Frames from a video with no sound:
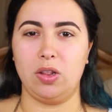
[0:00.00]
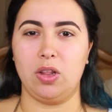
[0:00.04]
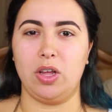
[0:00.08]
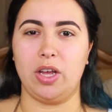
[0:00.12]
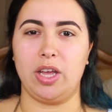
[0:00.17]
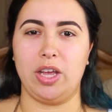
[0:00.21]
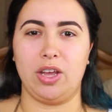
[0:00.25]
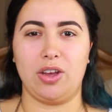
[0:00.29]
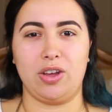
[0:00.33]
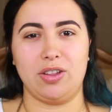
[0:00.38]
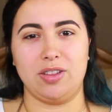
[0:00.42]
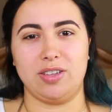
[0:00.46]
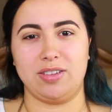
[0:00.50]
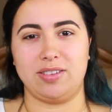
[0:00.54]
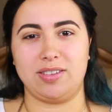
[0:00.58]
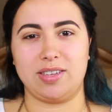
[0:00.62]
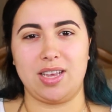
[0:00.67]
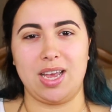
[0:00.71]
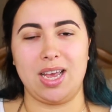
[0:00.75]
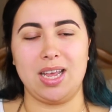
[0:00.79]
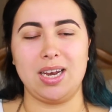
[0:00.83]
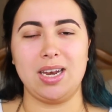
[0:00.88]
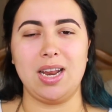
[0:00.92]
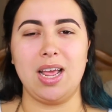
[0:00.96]
looking on the
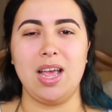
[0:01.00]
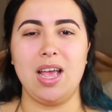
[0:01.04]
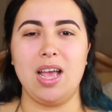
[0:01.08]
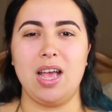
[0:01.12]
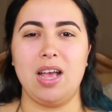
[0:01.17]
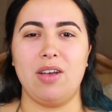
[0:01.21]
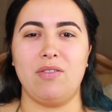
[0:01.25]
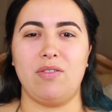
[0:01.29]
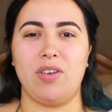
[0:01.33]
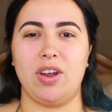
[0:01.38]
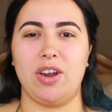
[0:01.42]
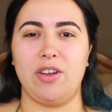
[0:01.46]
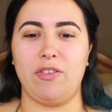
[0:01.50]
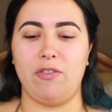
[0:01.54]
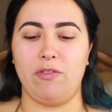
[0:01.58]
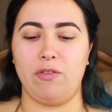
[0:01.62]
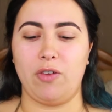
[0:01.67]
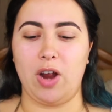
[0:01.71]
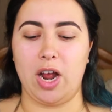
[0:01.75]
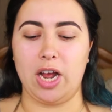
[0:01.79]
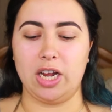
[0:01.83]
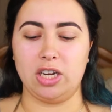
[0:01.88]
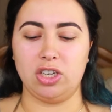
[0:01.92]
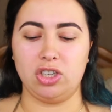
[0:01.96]
skin, very
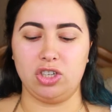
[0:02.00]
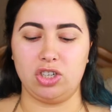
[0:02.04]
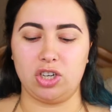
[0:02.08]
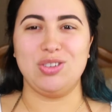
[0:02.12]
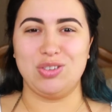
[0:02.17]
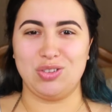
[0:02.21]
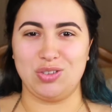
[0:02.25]
fresh.